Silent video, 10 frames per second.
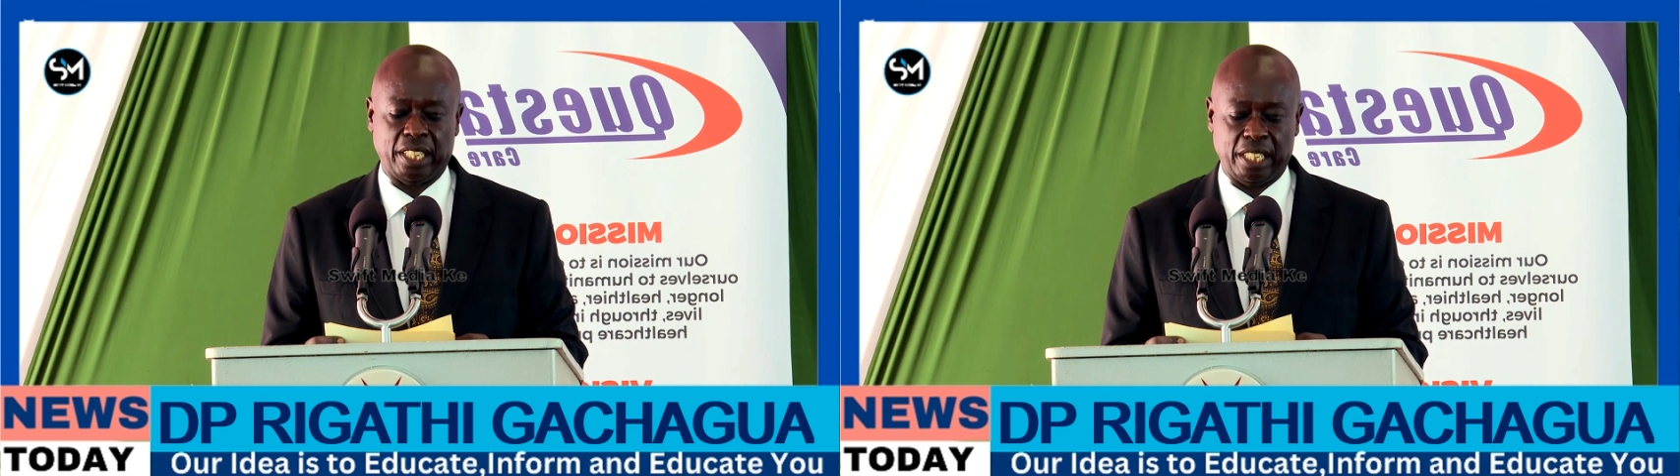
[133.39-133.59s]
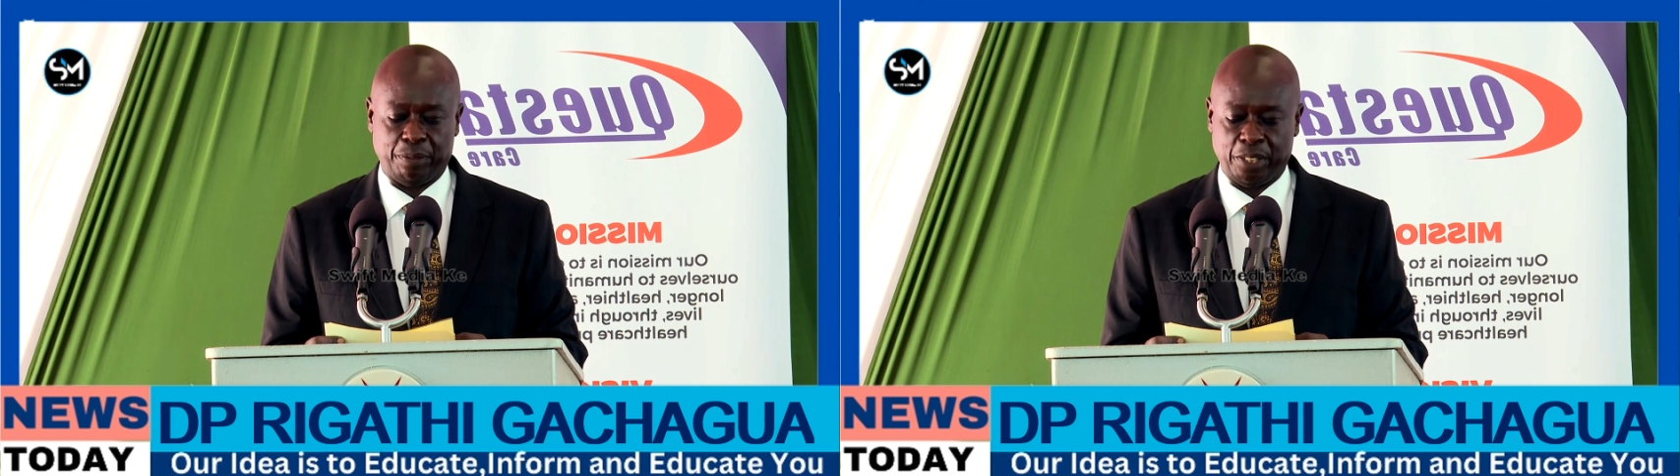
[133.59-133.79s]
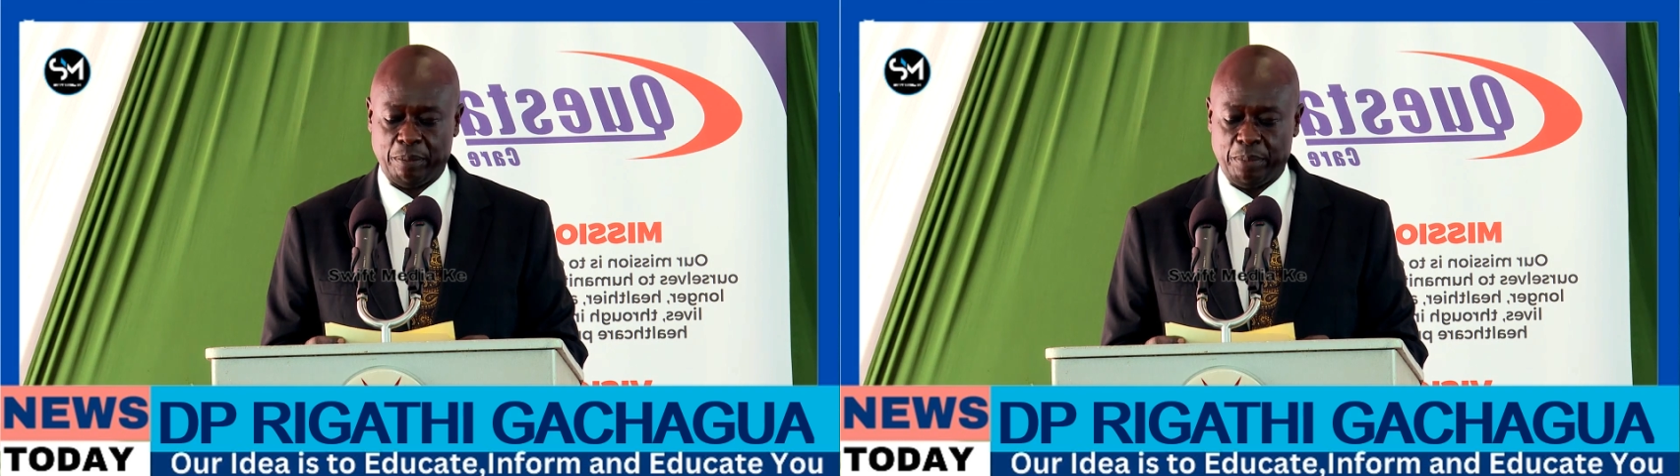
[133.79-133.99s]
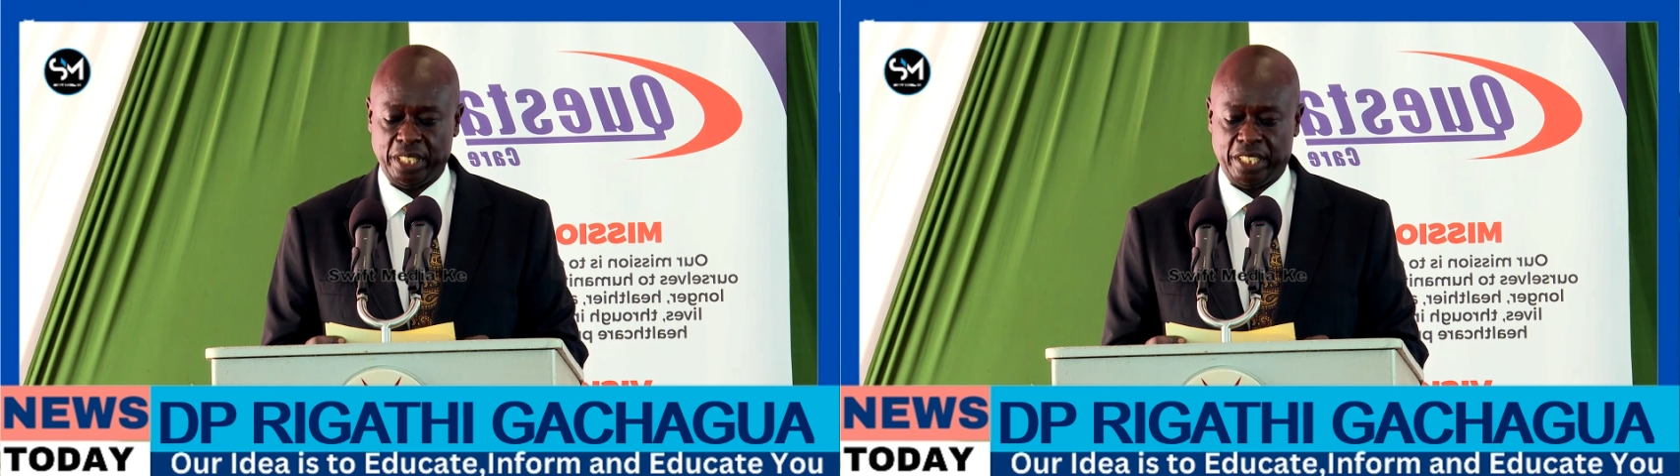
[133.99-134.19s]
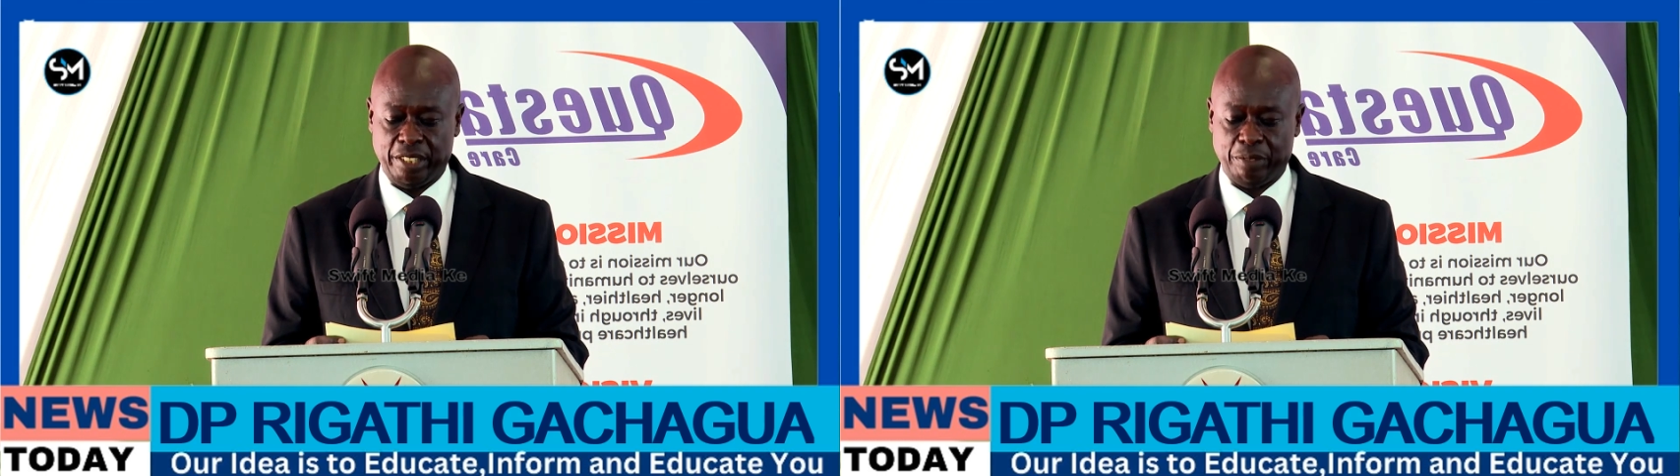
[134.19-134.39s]
and
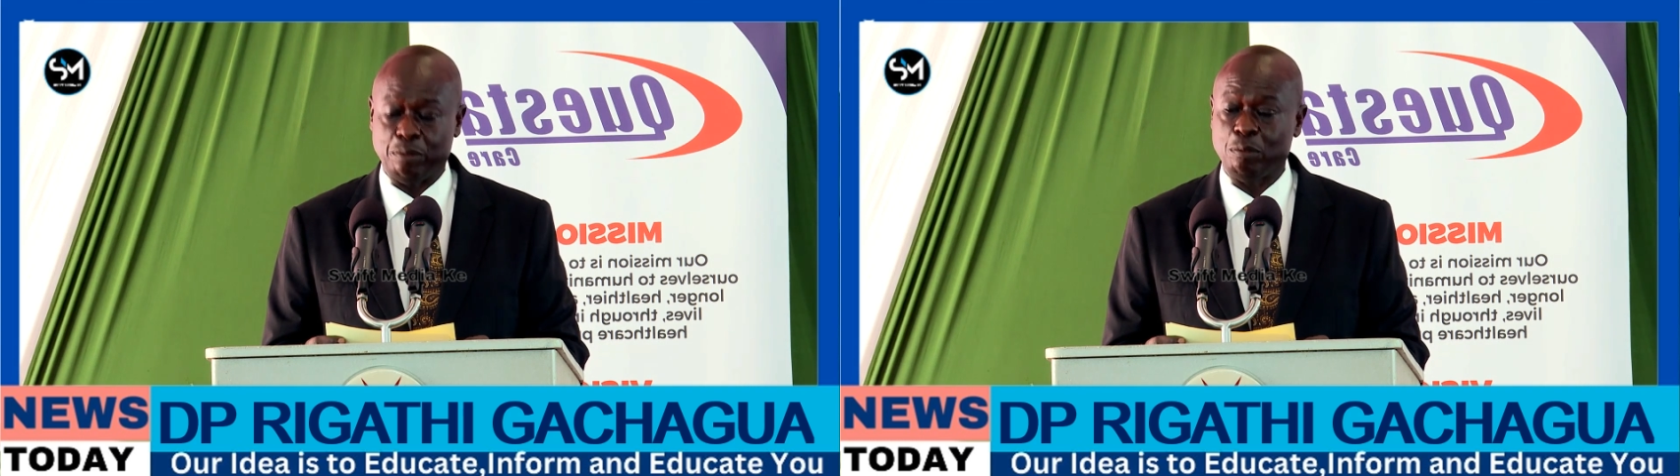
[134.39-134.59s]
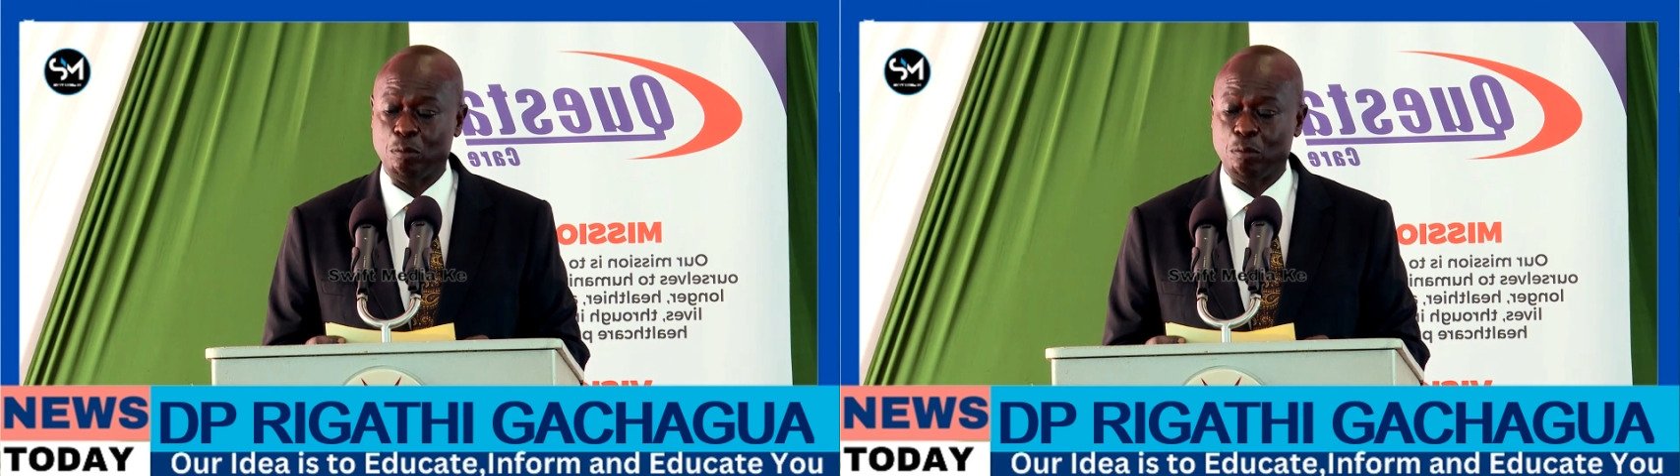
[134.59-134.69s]
affordability of